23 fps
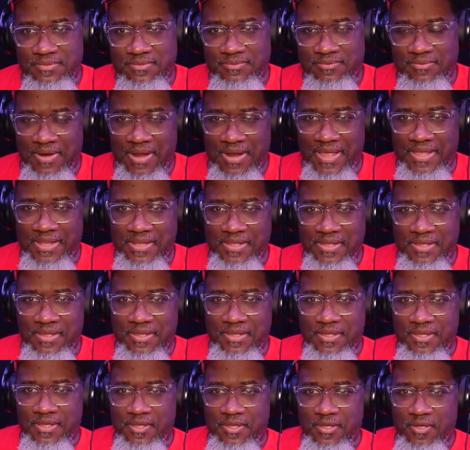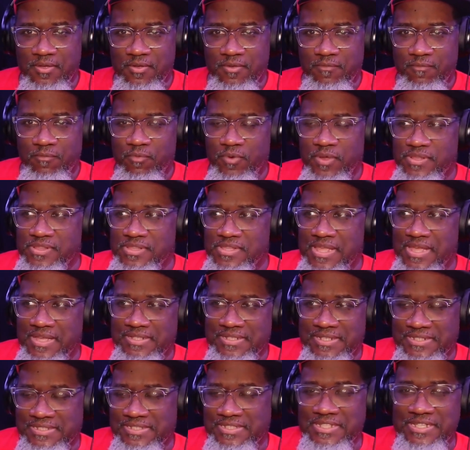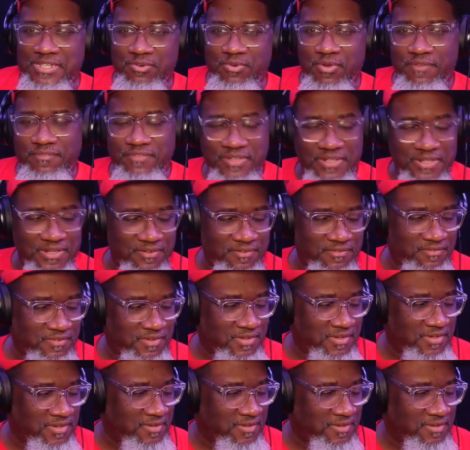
Right? With that, that's the equivalent of